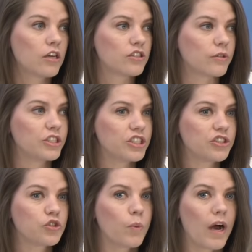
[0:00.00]
So in
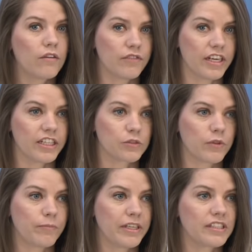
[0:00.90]
just 12 years,
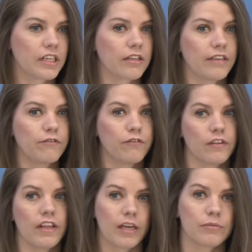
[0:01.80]
we've basically
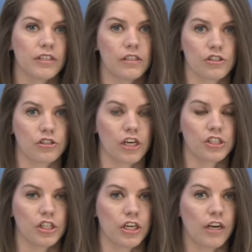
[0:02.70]
flipped the
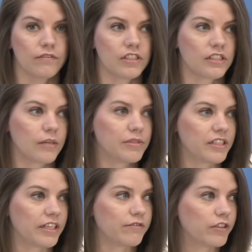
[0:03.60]
structure of the
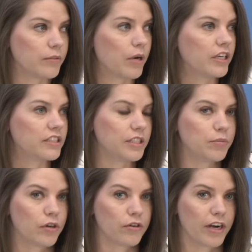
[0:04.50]
subsidy for the Part D
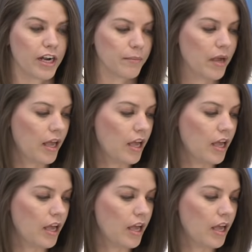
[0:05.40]
program